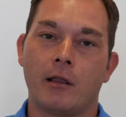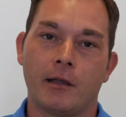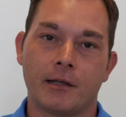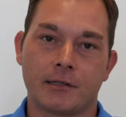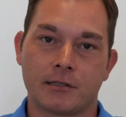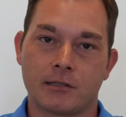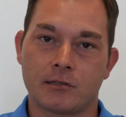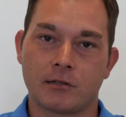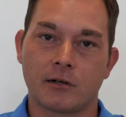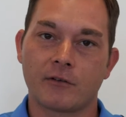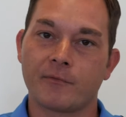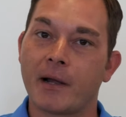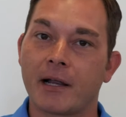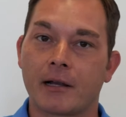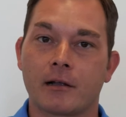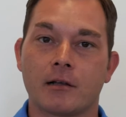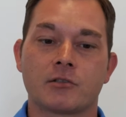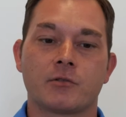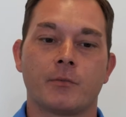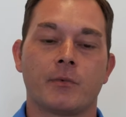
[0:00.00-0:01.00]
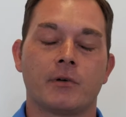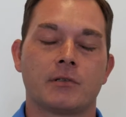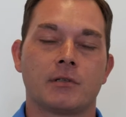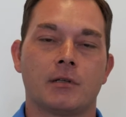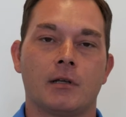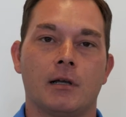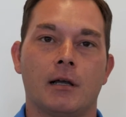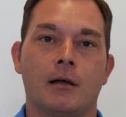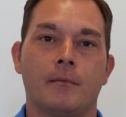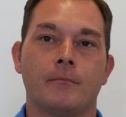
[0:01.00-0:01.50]
I like to serve my customers.
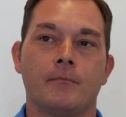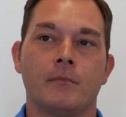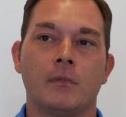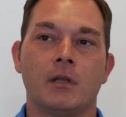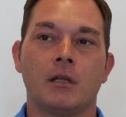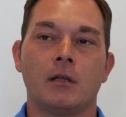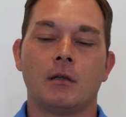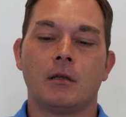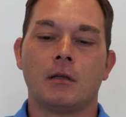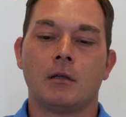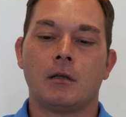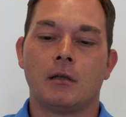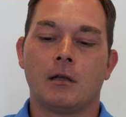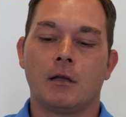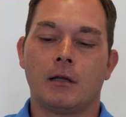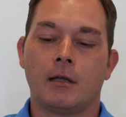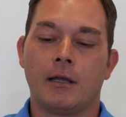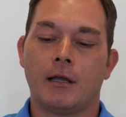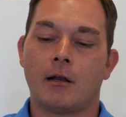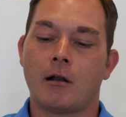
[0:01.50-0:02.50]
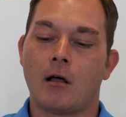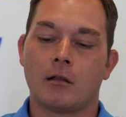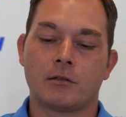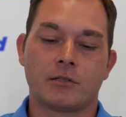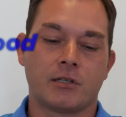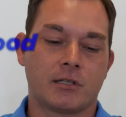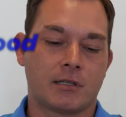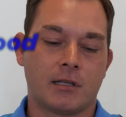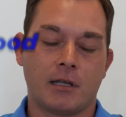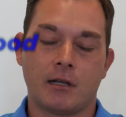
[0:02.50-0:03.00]
It
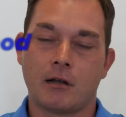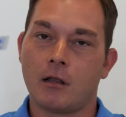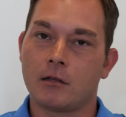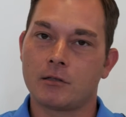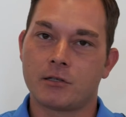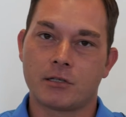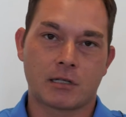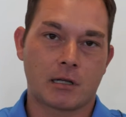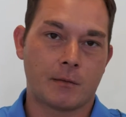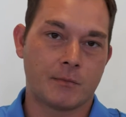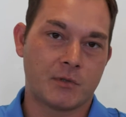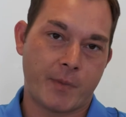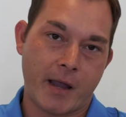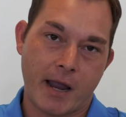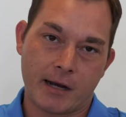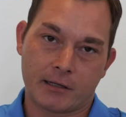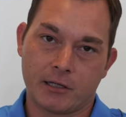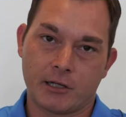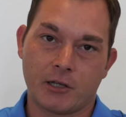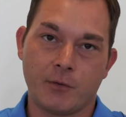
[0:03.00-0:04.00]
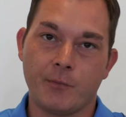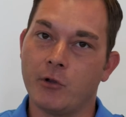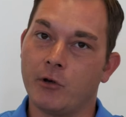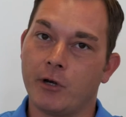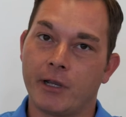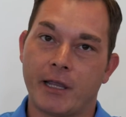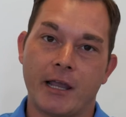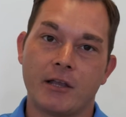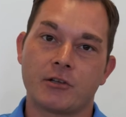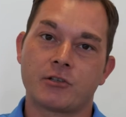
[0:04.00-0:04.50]
all just comes back to
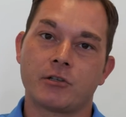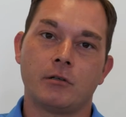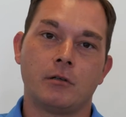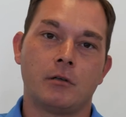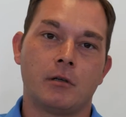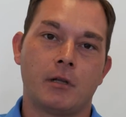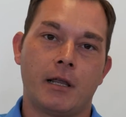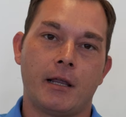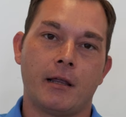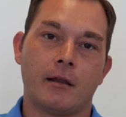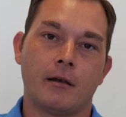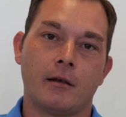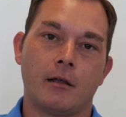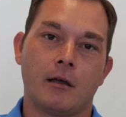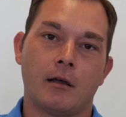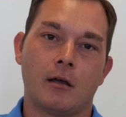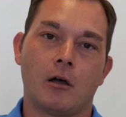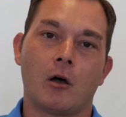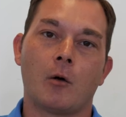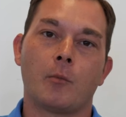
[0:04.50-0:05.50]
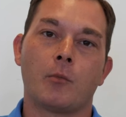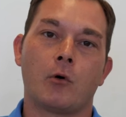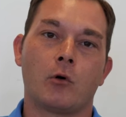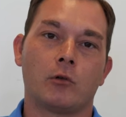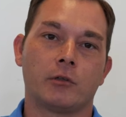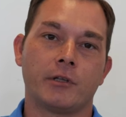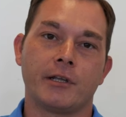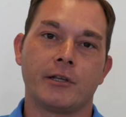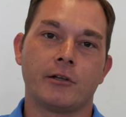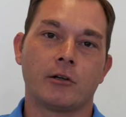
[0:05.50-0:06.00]
communication and
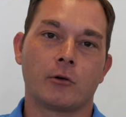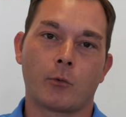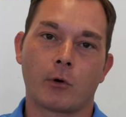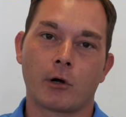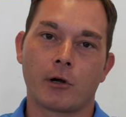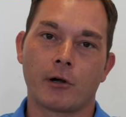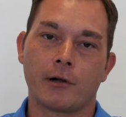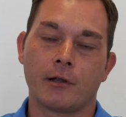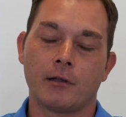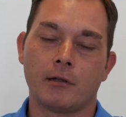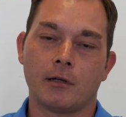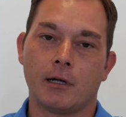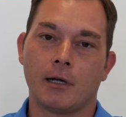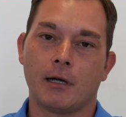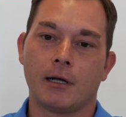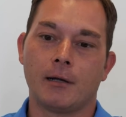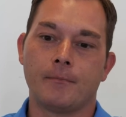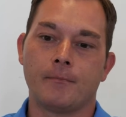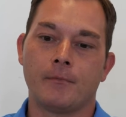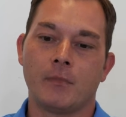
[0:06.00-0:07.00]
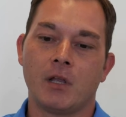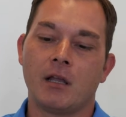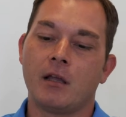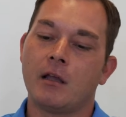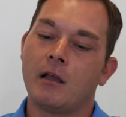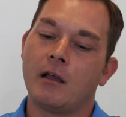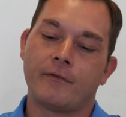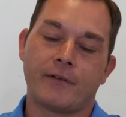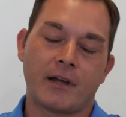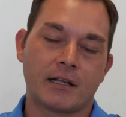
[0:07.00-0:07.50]
upholding your word.
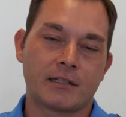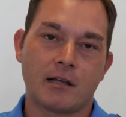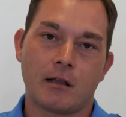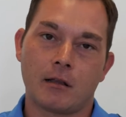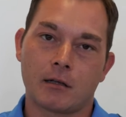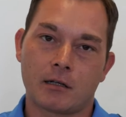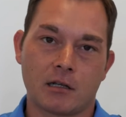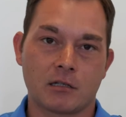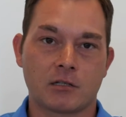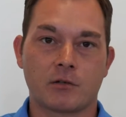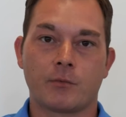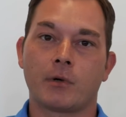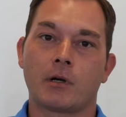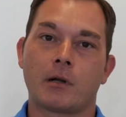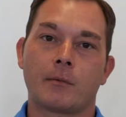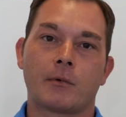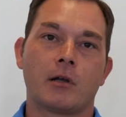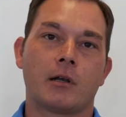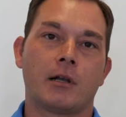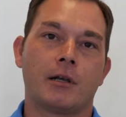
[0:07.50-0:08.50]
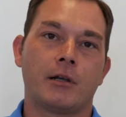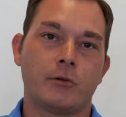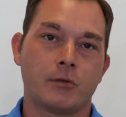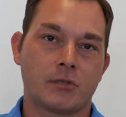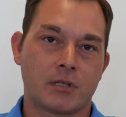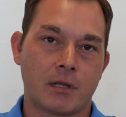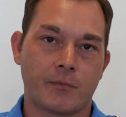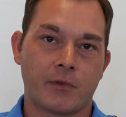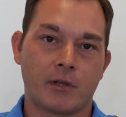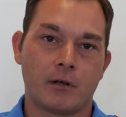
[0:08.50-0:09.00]
If I tell a customer I'm going to
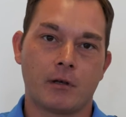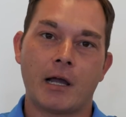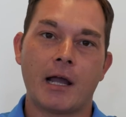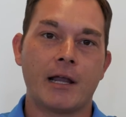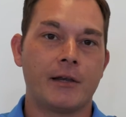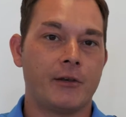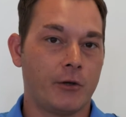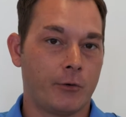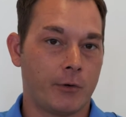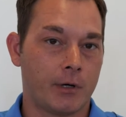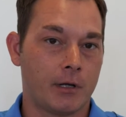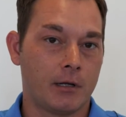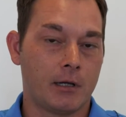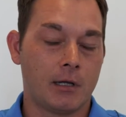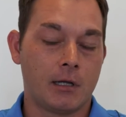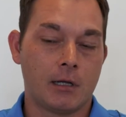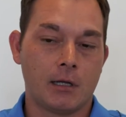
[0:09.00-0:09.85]
do something, I do it.